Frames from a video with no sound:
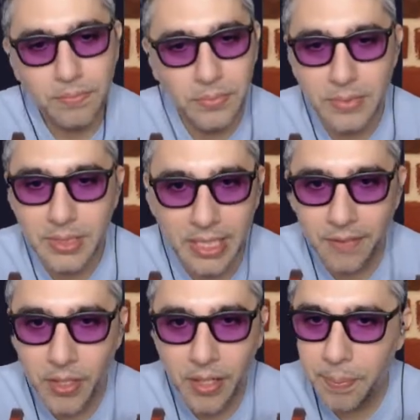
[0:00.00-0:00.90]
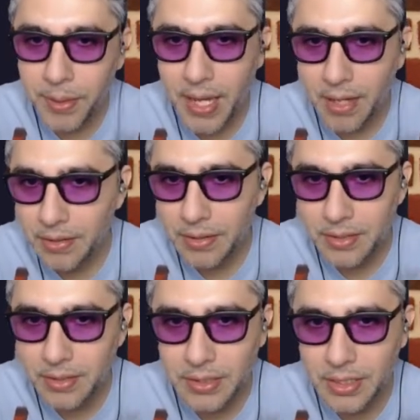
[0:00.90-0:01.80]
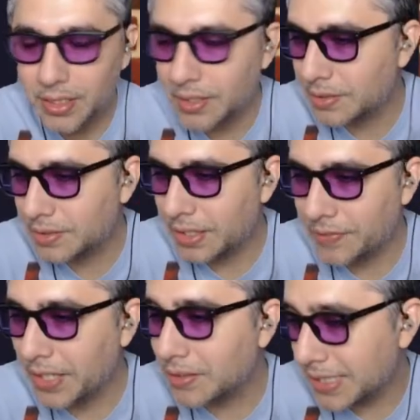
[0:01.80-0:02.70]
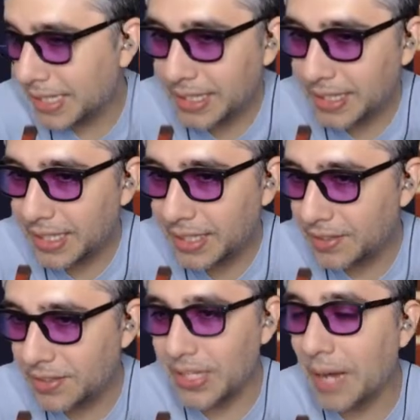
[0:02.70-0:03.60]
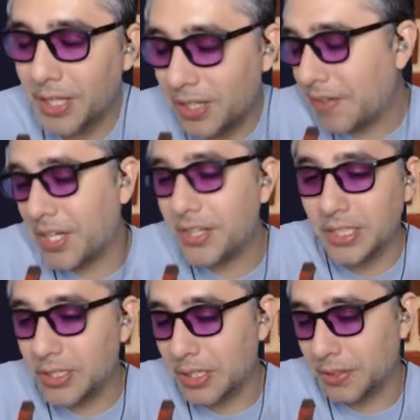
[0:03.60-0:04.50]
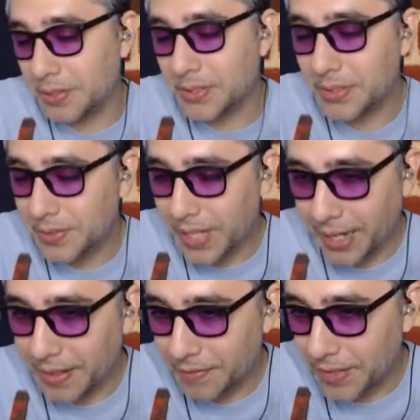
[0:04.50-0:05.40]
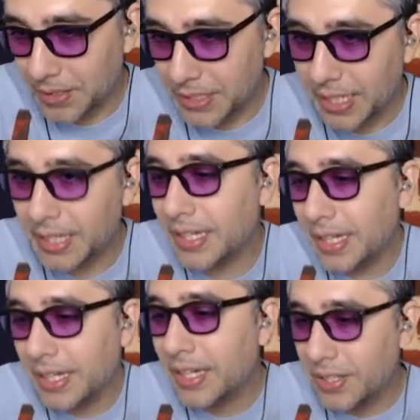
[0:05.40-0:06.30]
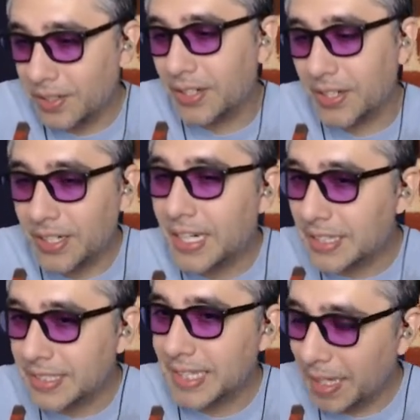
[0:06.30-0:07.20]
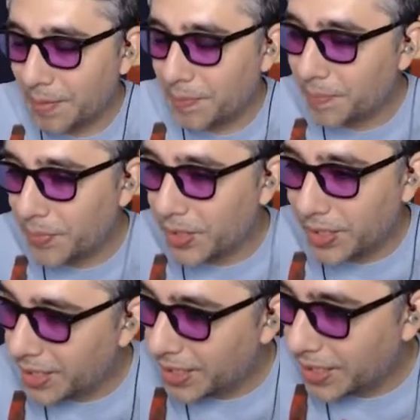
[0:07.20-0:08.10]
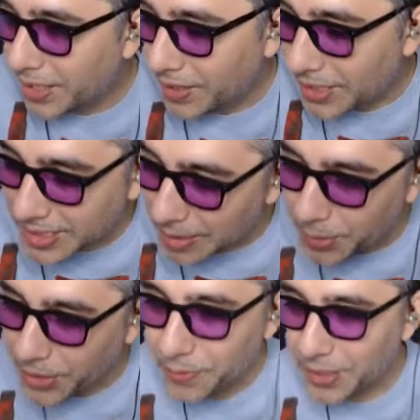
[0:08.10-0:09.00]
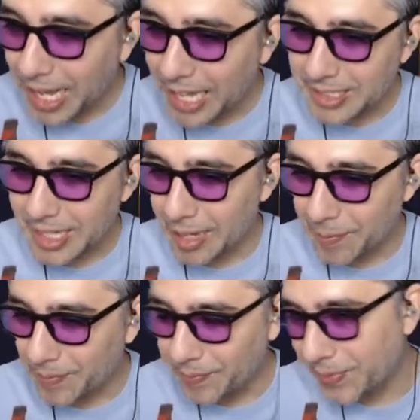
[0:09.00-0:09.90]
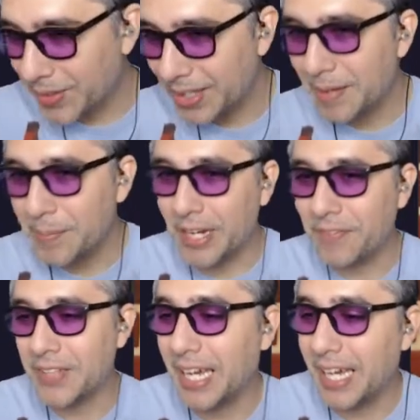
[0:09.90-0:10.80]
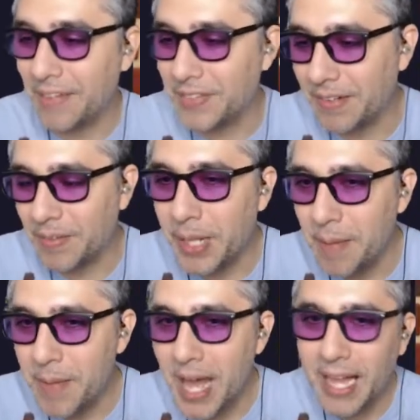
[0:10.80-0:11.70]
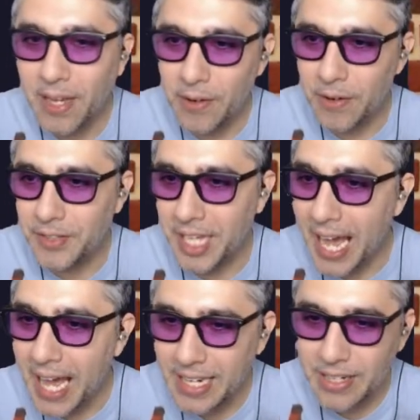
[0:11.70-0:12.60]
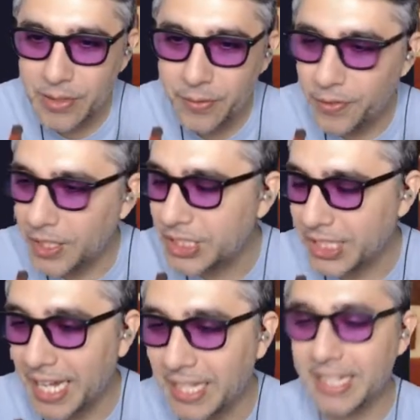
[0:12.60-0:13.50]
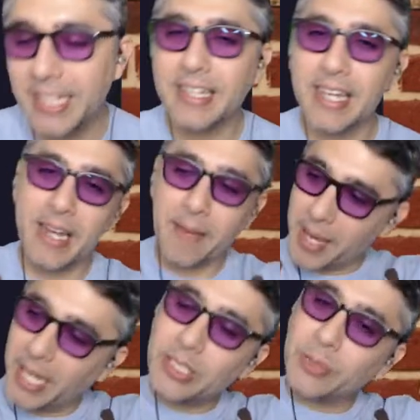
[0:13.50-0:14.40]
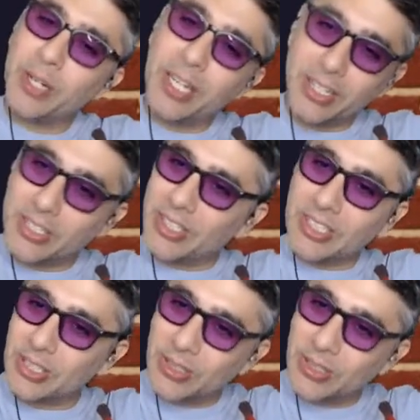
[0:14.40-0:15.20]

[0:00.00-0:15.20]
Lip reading: see if they'll help you out. You know, if they don't say anything, I mean, you have nothing to lose, right? If they don't say anything, you're at the same point you were last time. But if they reply back, or if they add new functionality, then major win. You just